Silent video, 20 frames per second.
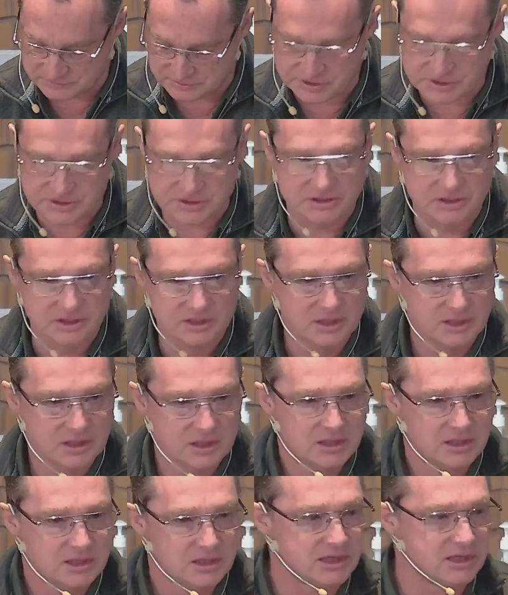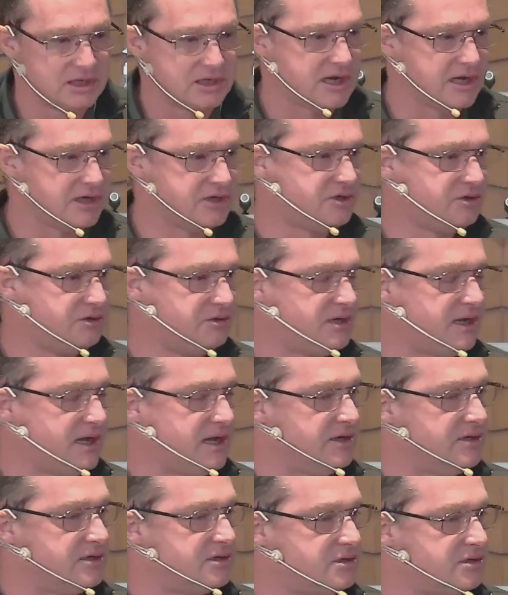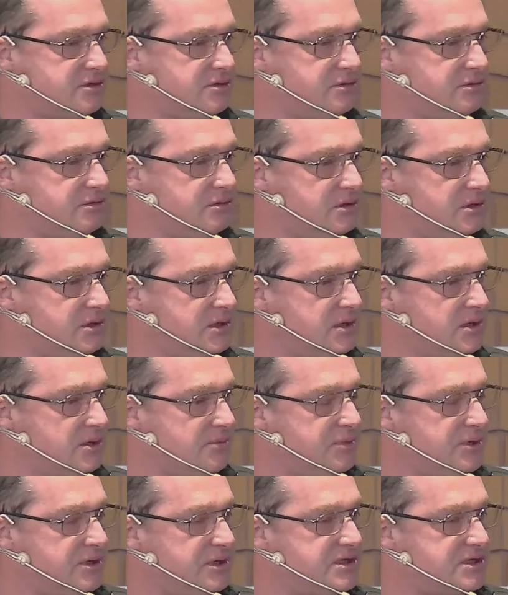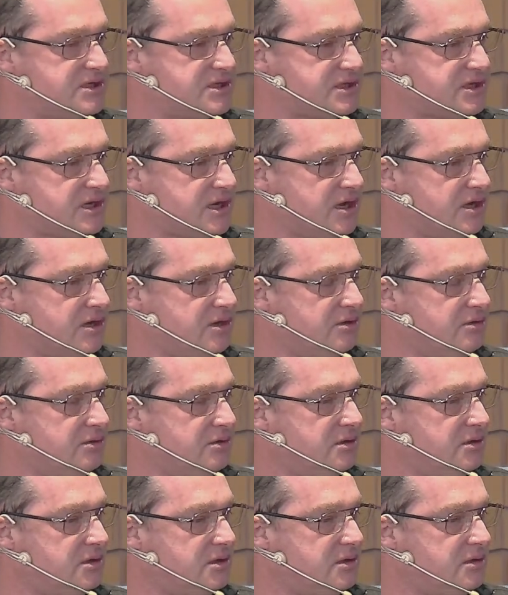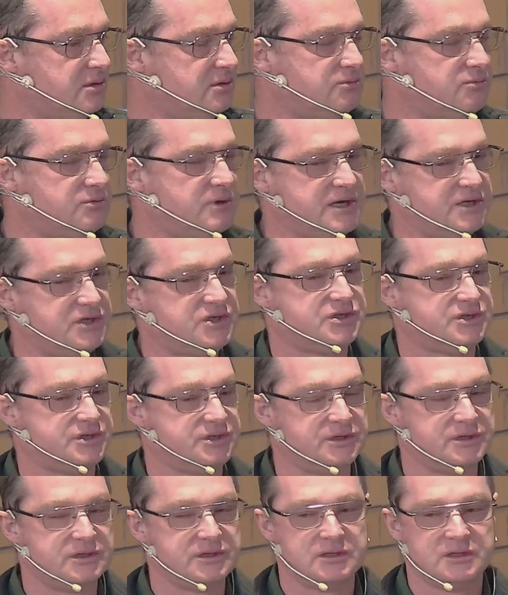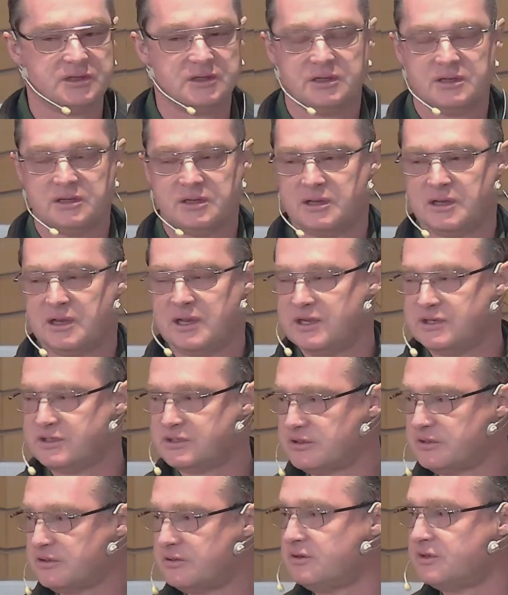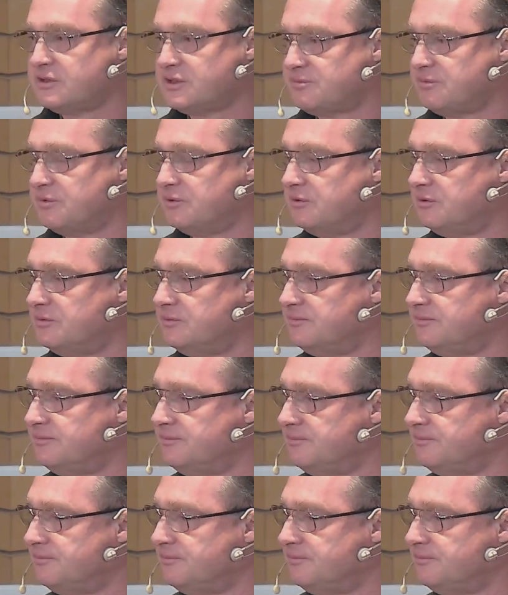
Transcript: universe can cut you down to been so wretched as the gospel.